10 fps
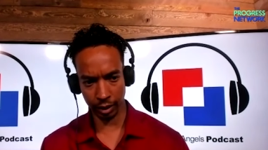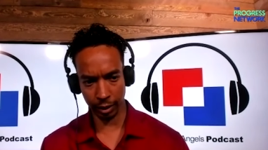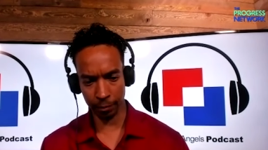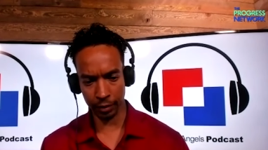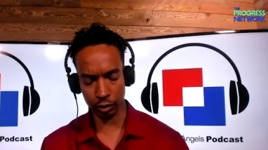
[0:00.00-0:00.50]

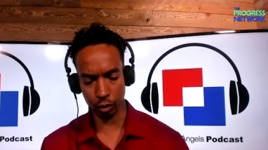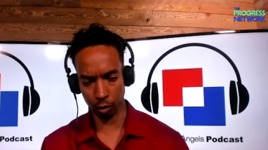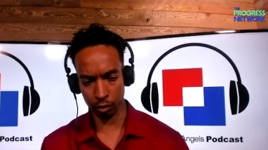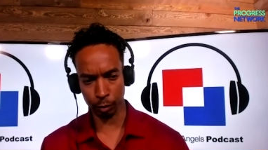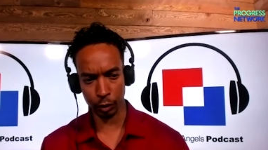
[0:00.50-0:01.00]
uh,
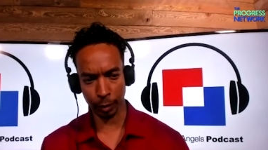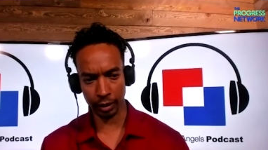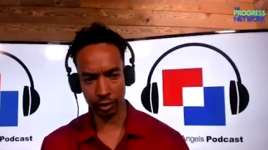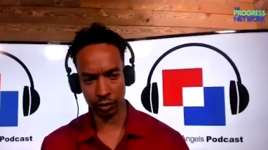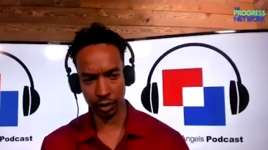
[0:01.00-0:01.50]
historical
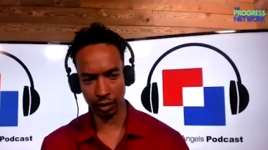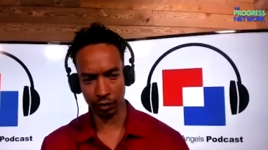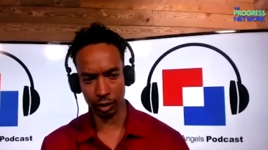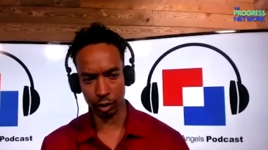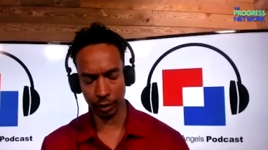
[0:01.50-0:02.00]
perspectives, and
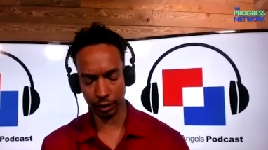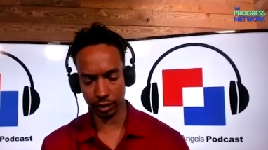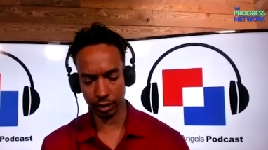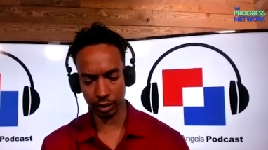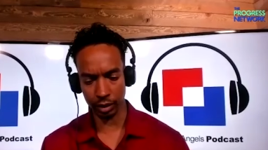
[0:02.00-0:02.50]
lived
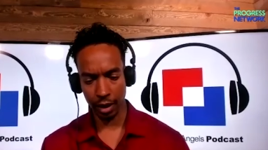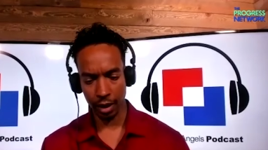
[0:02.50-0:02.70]
experiences